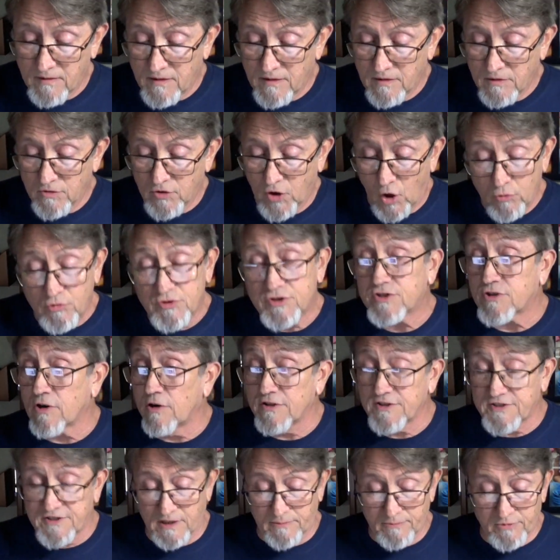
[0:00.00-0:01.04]
Lone Star
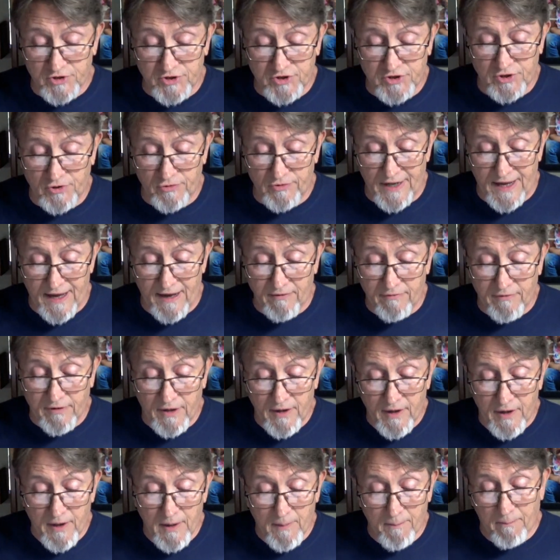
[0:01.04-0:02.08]
Summer Shootout,
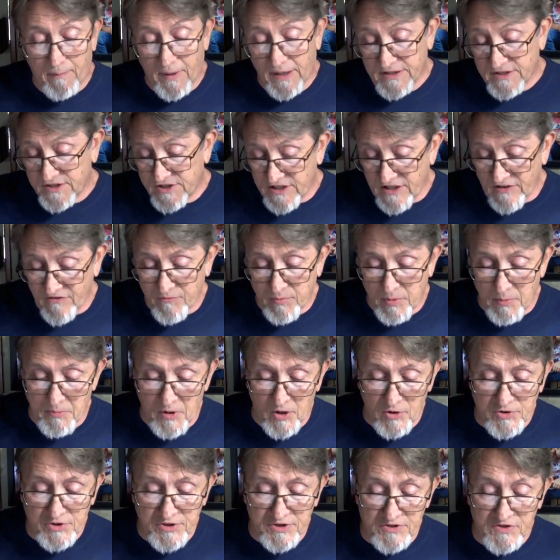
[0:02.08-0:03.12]
Mutt and Jeff
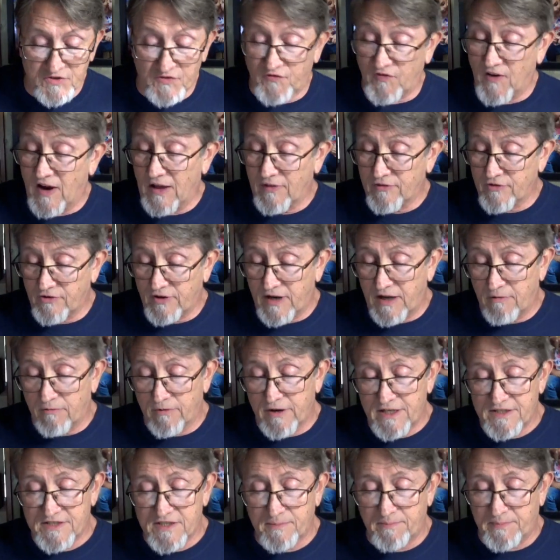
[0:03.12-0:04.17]
Promotions Father Day
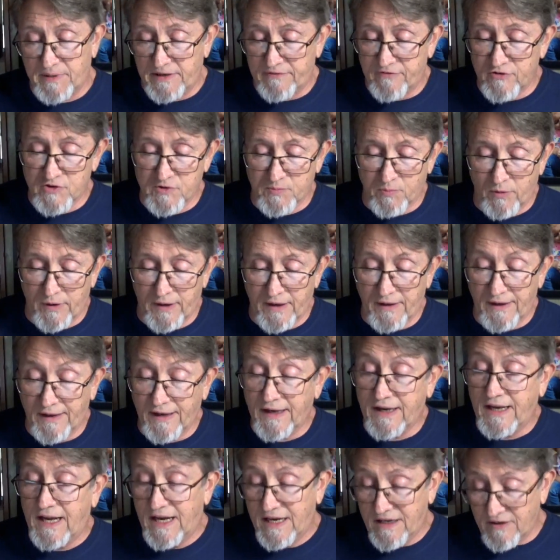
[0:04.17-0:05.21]
Race at Beaver Spring,
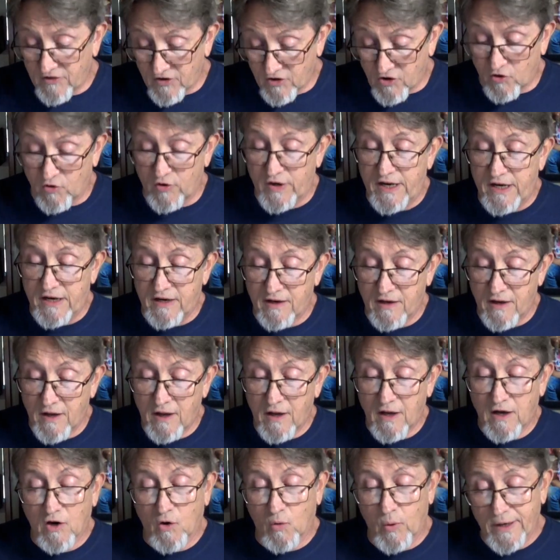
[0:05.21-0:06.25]
King of the Creek,
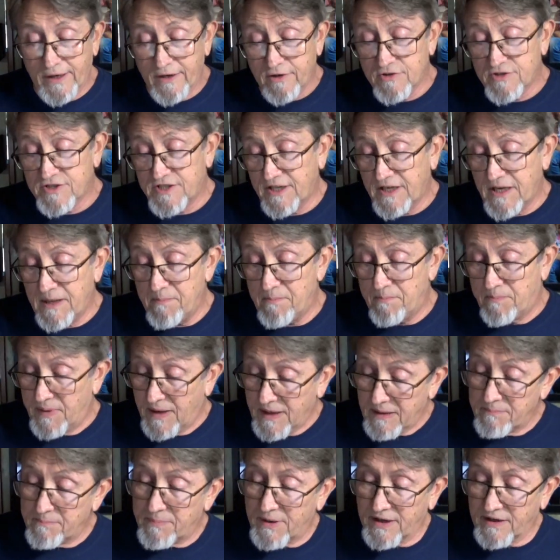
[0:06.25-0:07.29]
Quaker City
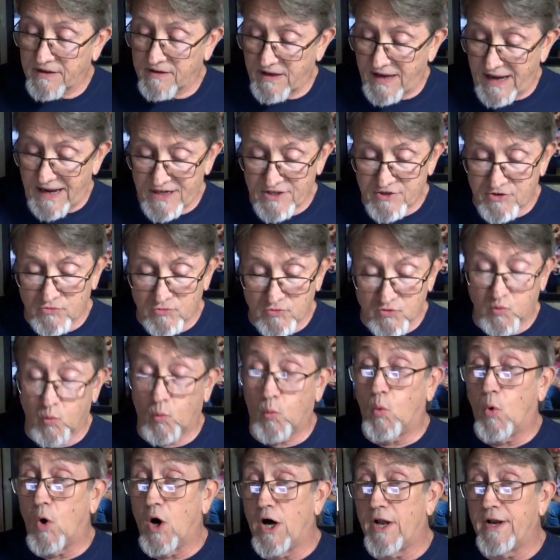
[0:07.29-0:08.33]
Big Buck Nationals
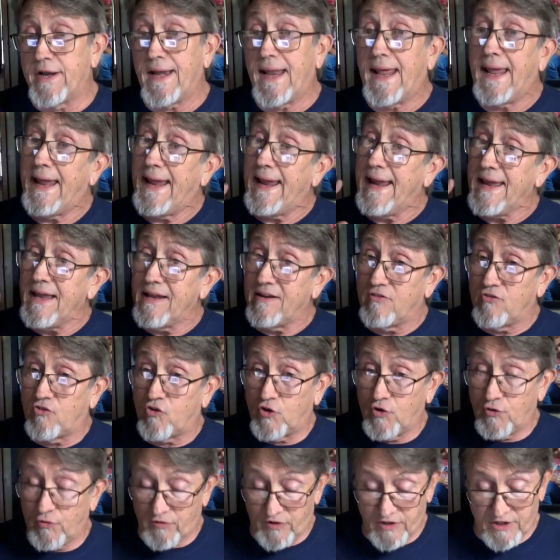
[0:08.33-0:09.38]
1 and
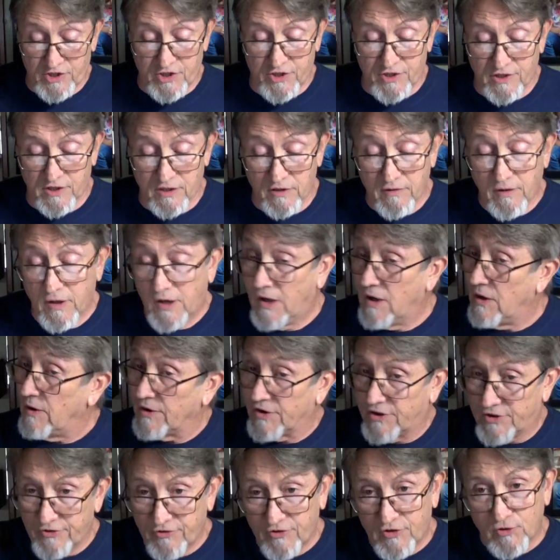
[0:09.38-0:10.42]
2 this year.
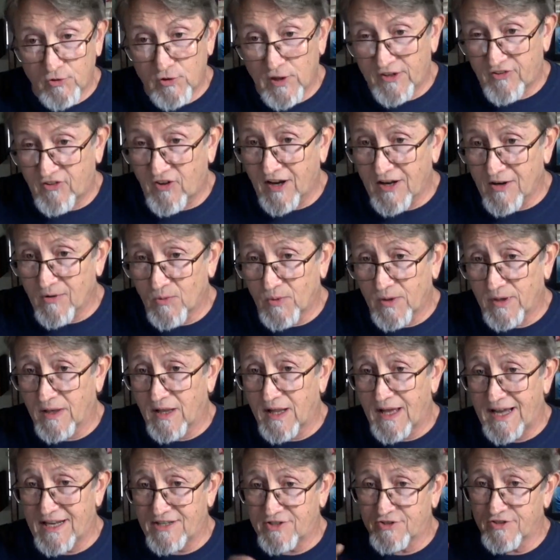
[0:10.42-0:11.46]
Couldn't do the second one
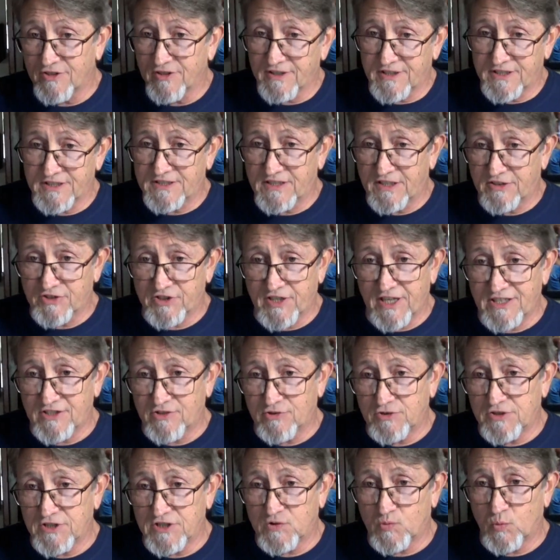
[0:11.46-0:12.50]
last year because their schedule
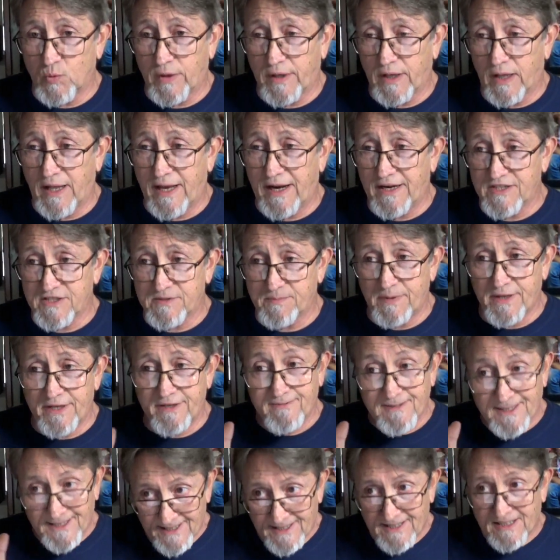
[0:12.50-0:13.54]
just wouldn't let us, but
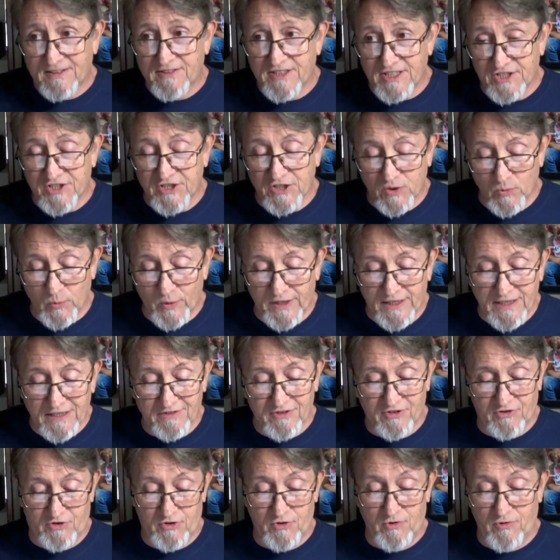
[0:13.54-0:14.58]
this year we get
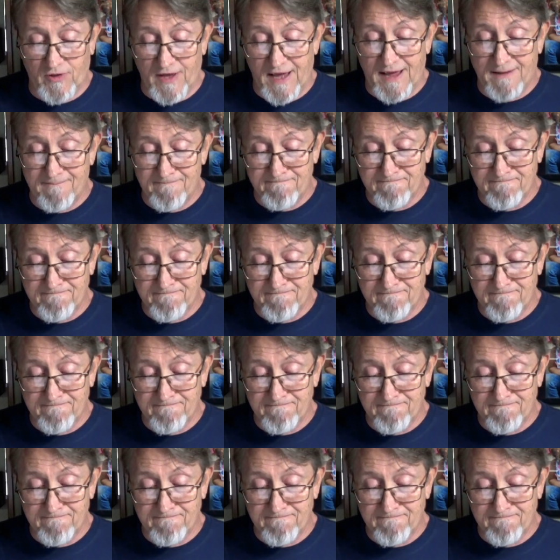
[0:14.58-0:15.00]
to do that.